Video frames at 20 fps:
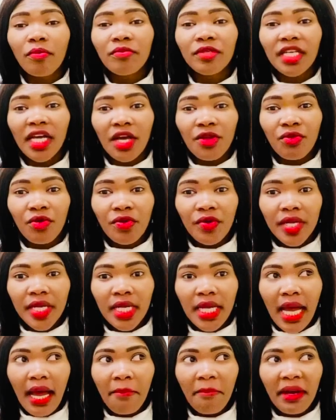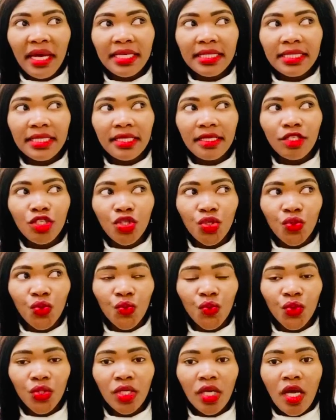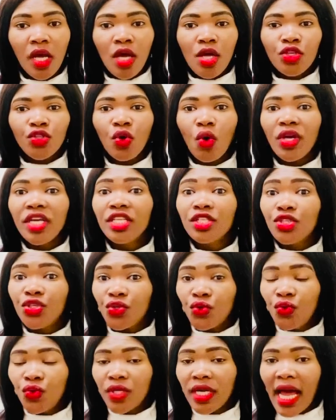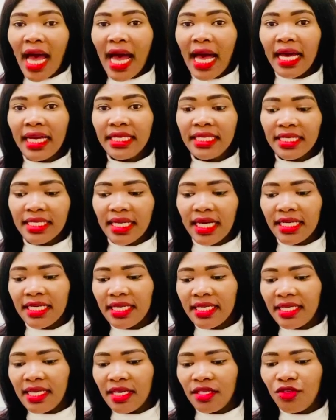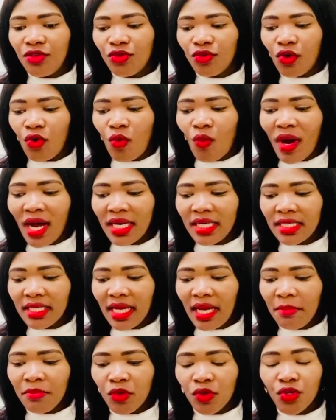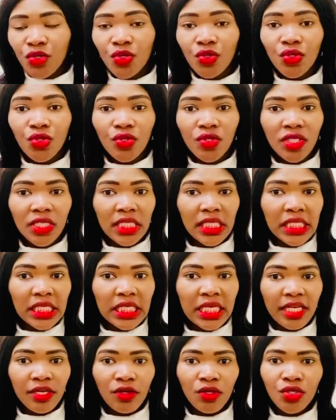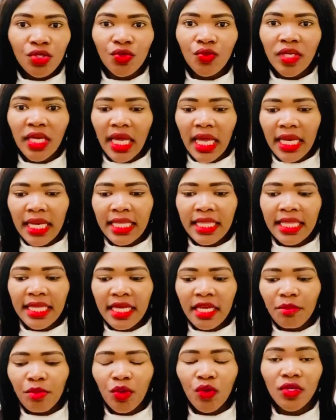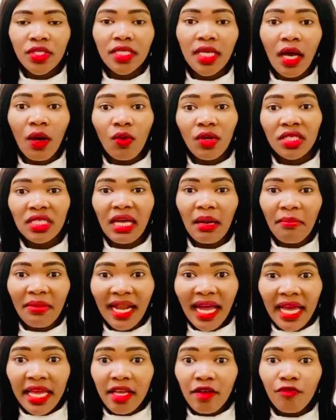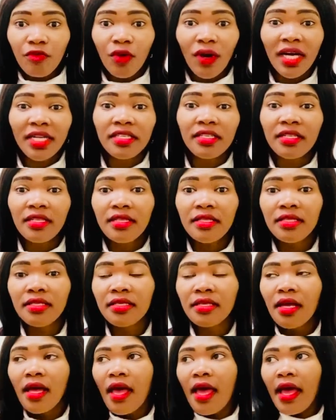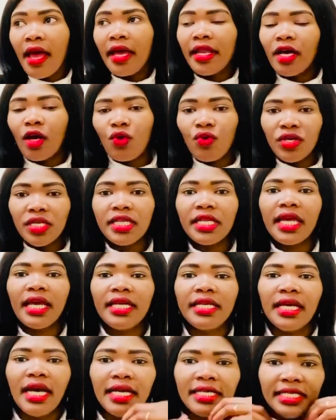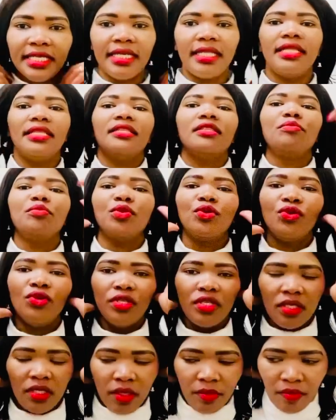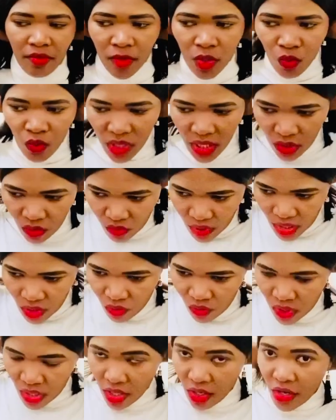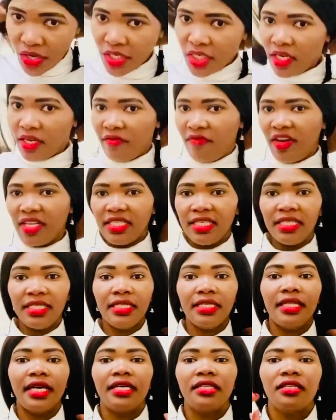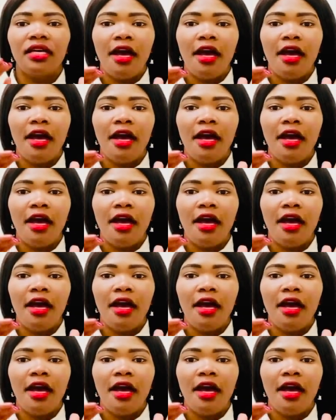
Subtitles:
January up until June. So in June, I decided that, you know what, I'm not used to sitting and not doing anything, because I was applying for articles and I couldn't get articles, because we learned at varsity that